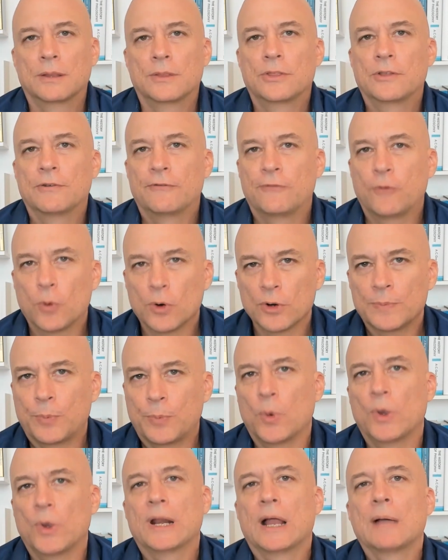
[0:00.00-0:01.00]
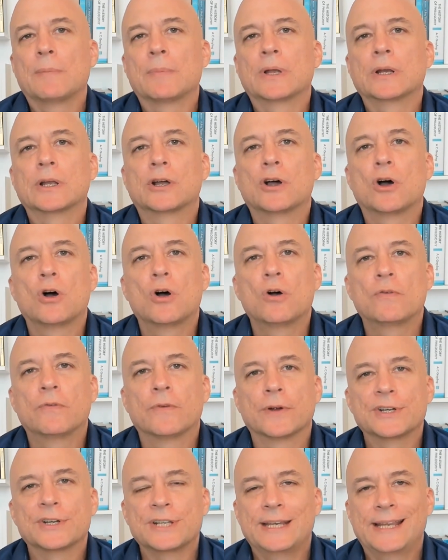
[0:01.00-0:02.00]
The fourth point I'm going to go
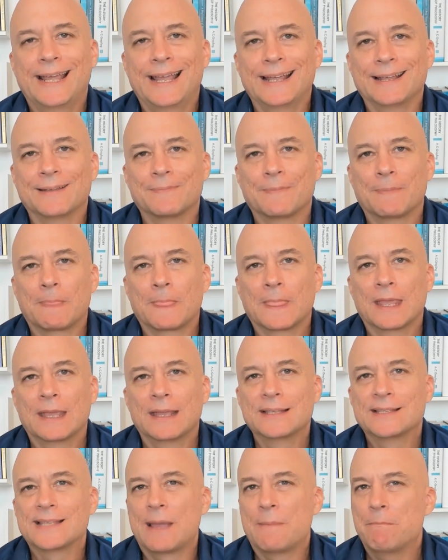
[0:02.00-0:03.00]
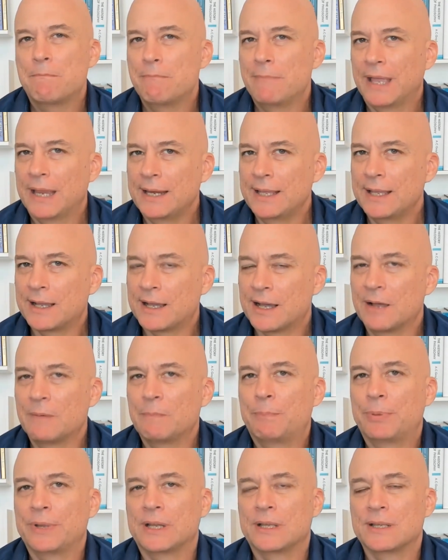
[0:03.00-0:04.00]
over today is that many
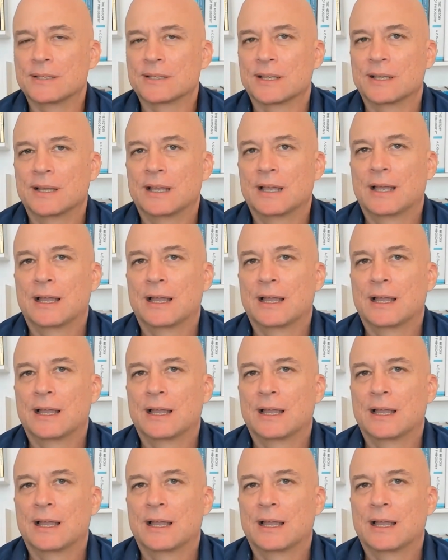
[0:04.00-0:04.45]
companies